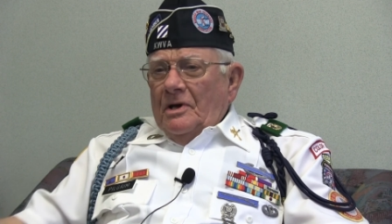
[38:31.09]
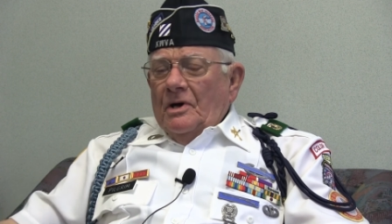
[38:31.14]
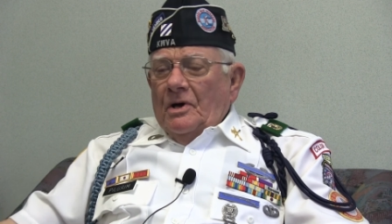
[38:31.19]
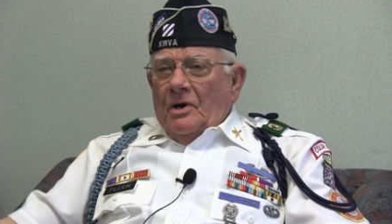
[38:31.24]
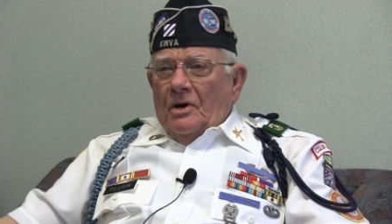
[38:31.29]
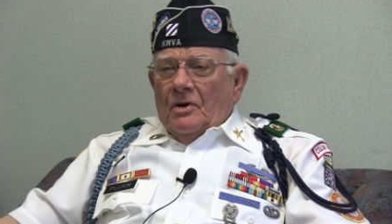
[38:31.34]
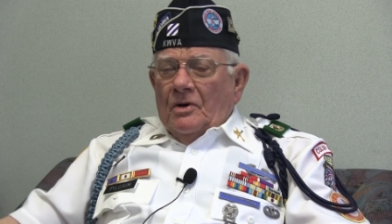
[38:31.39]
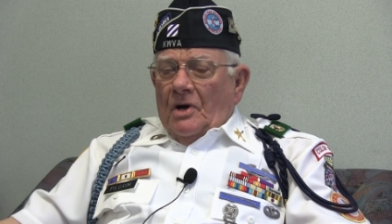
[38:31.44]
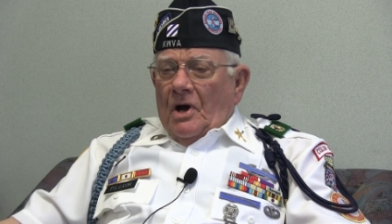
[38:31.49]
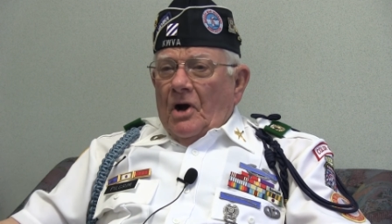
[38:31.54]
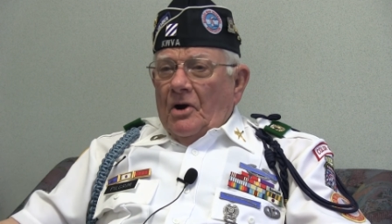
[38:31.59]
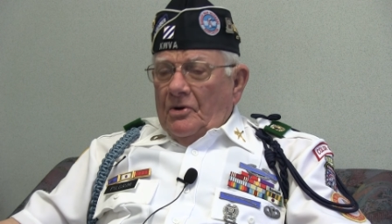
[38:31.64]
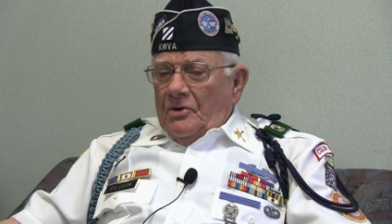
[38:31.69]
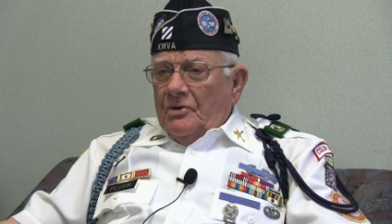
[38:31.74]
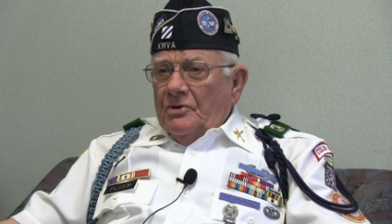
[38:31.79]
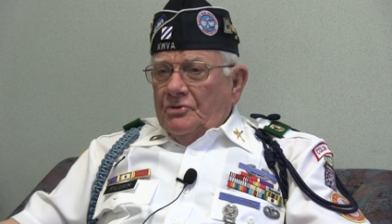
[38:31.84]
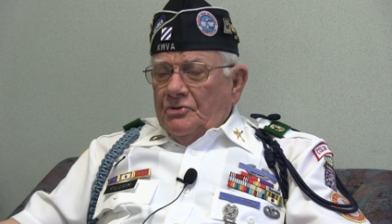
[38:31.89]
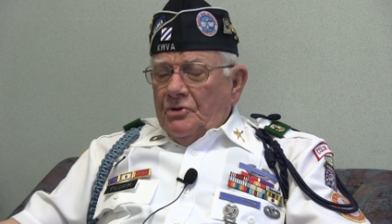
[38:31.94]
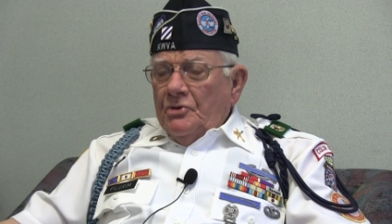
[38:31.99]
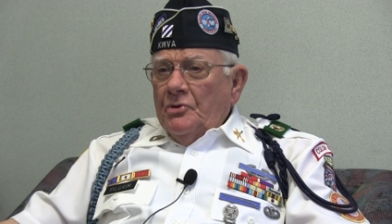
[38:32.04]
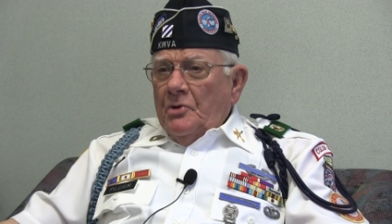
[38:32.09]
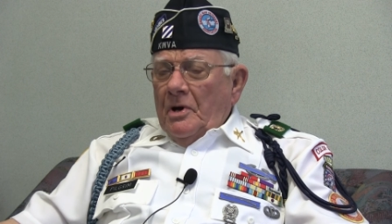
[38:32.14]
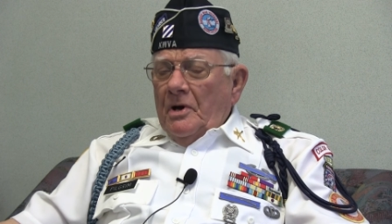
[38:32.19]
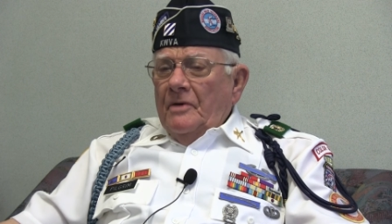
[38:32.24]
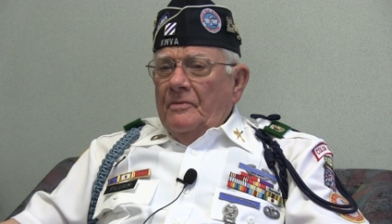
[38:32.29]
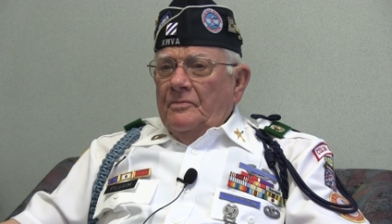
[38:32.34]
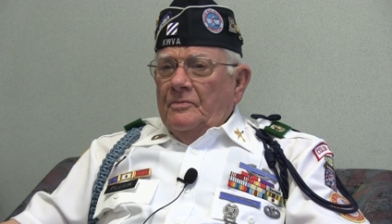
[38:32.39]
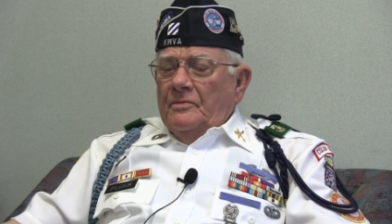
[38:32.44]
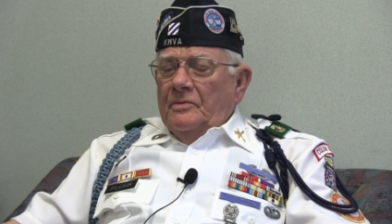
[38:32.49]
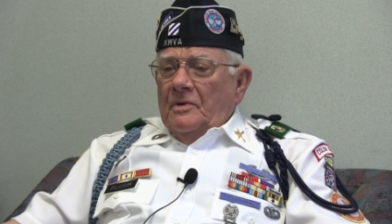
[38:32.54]
Uh, are, do you
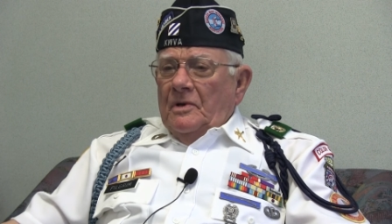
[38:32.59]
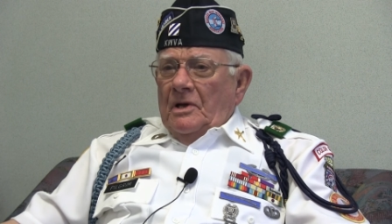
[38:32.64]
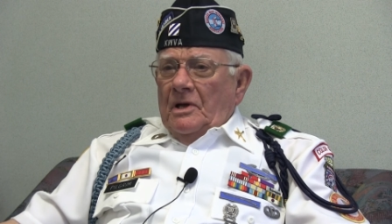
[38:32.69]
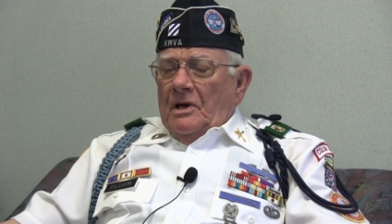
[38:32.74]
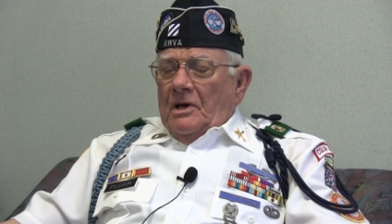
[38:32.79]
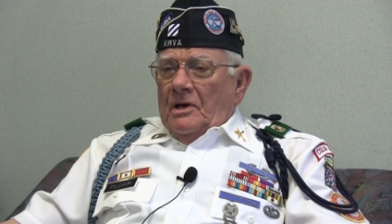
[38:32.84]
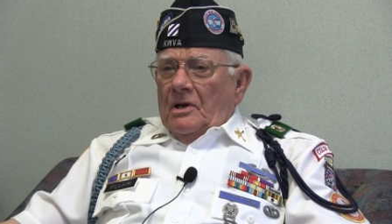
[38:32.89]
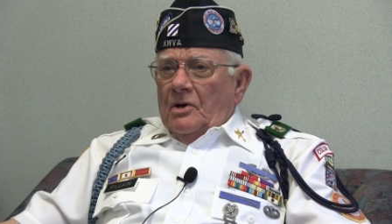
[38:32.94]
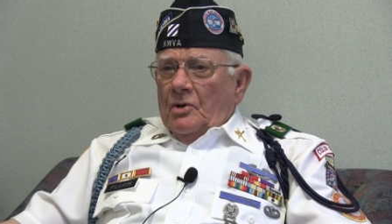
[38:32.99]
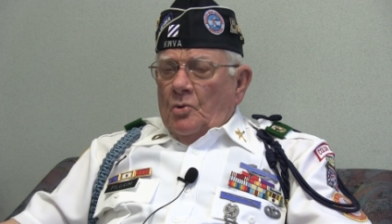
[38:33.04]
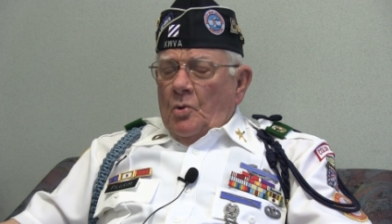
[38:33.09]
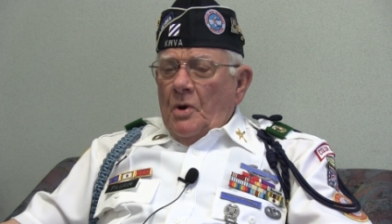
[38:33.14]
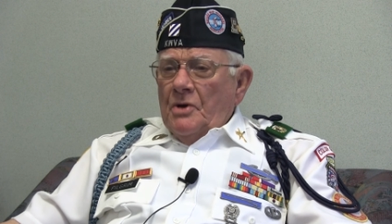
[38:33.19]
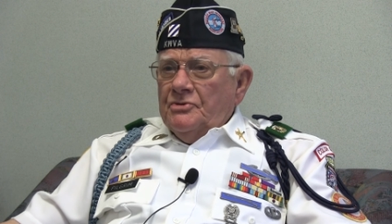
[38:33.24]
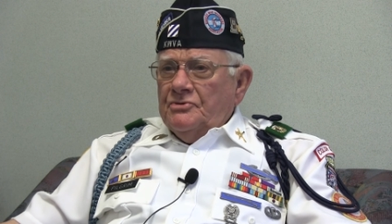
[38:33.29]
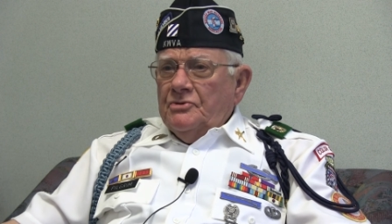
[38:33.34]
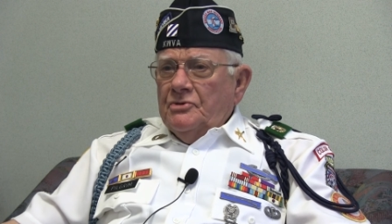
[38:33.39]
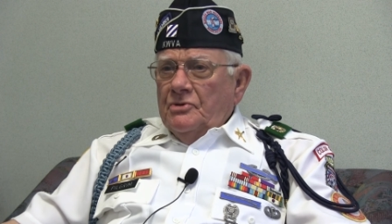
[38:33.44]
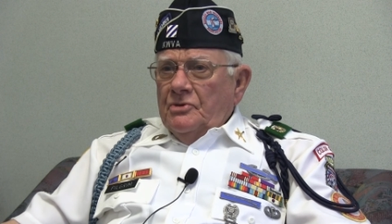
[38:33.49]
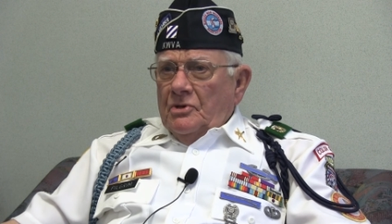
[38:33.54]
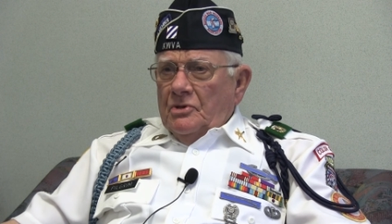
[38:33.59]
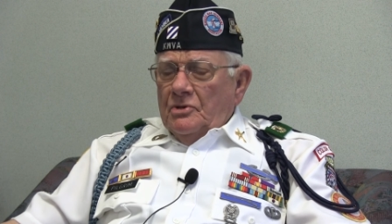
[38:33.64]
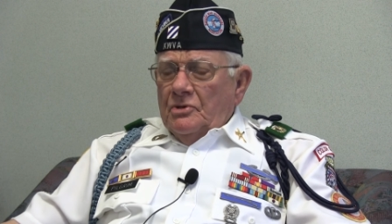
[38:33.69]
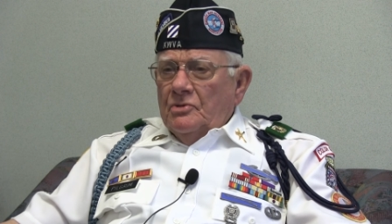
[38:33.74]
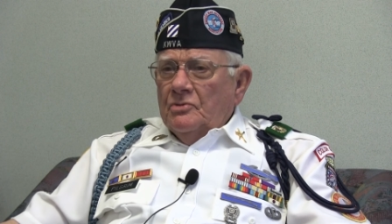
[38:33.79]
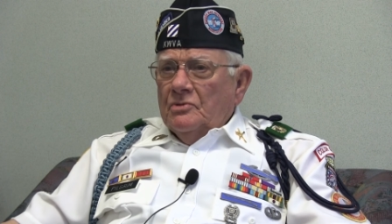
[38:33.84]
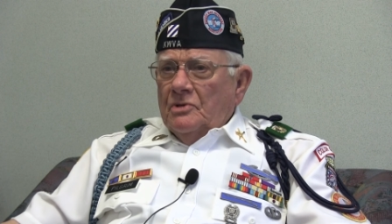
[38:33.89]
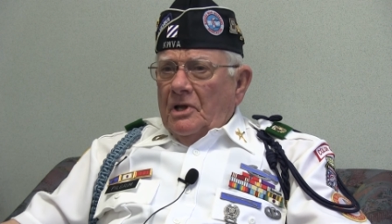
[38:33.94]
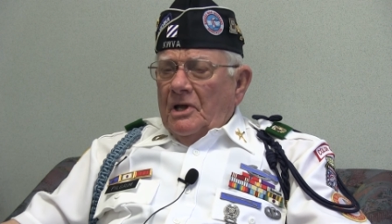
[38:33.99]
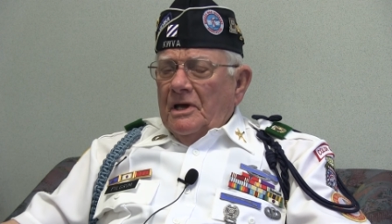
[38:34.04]
have question that
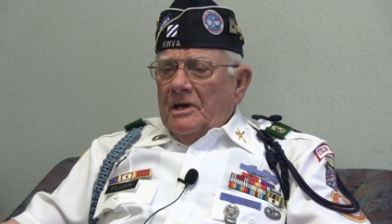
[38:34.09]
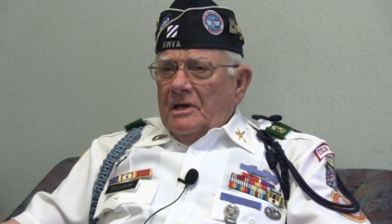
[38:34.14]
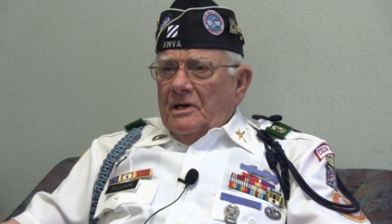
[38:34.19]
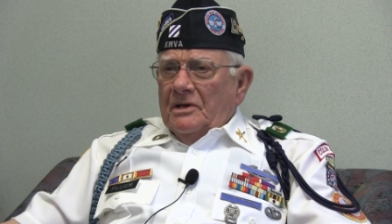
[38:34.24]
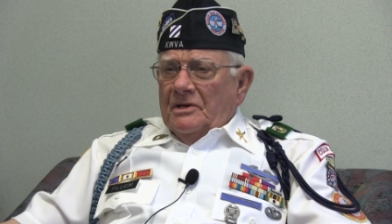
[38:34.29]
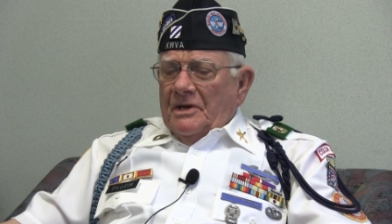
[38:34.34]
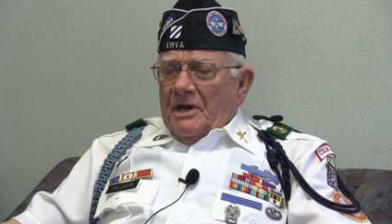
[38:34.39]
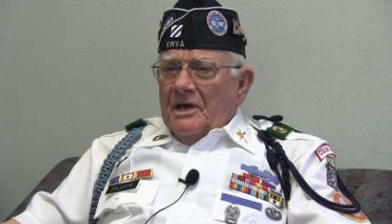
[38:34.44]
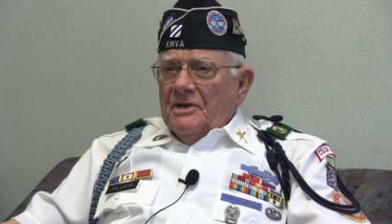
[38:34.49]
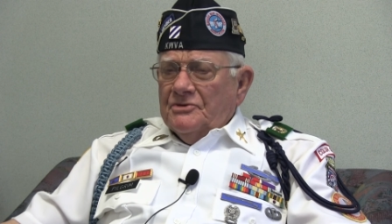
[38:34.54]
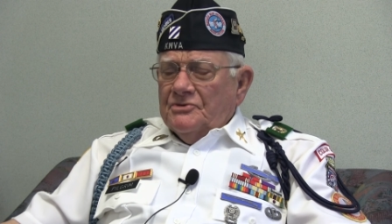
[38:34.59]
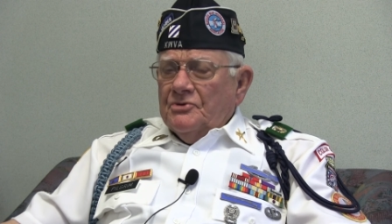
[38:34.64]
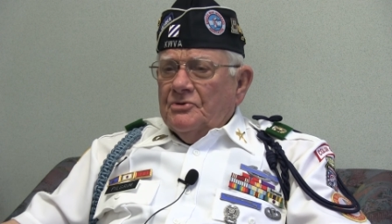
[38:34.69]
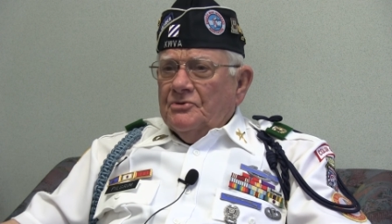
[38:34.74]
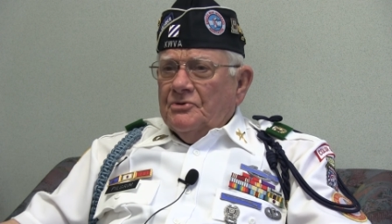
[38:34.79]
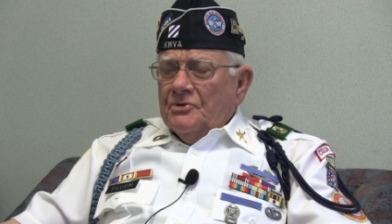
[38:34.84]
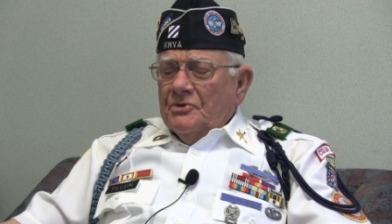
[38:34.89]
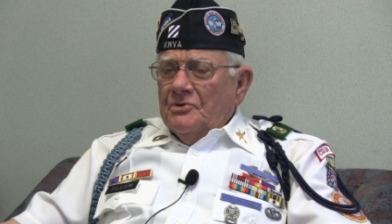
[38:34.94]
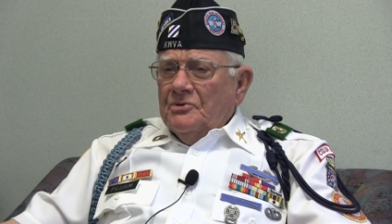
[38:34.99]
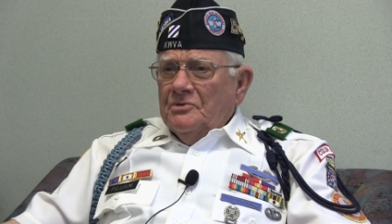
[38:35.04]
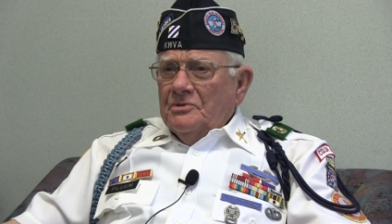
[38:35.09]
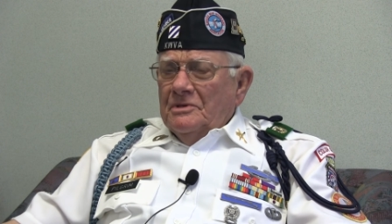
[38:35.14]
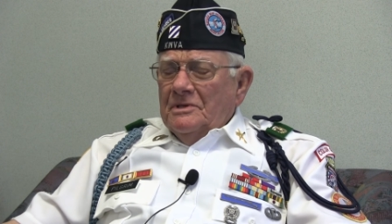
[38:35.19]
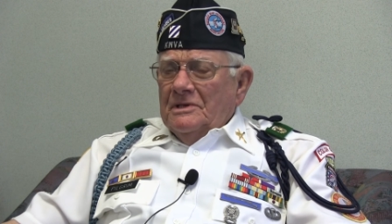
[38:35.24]
you'd like an answer to?